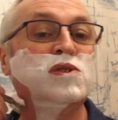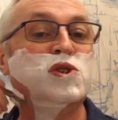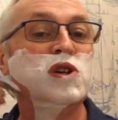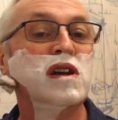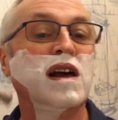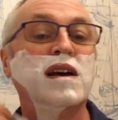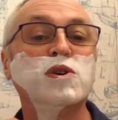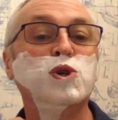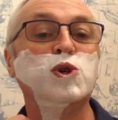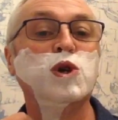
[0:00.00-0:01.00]
Gillette
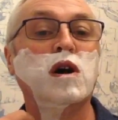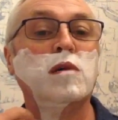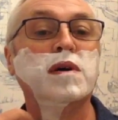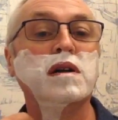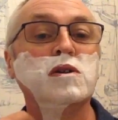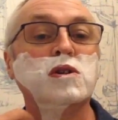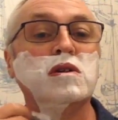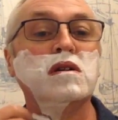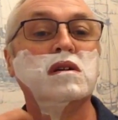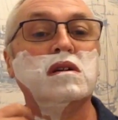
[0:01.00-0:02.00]
SharpEdge
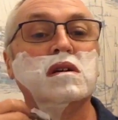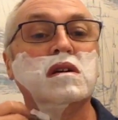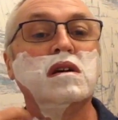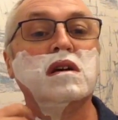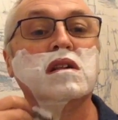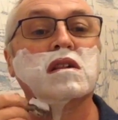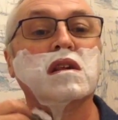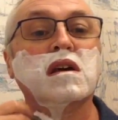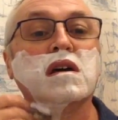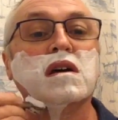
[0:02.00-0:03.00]
is
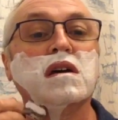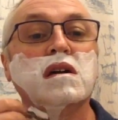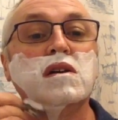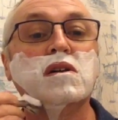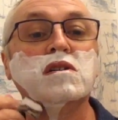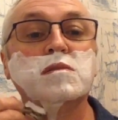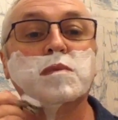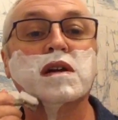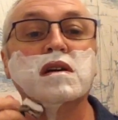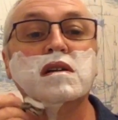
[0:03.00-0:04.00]
a nice
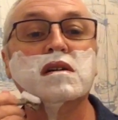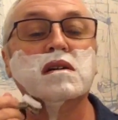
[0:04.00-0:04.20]
blade.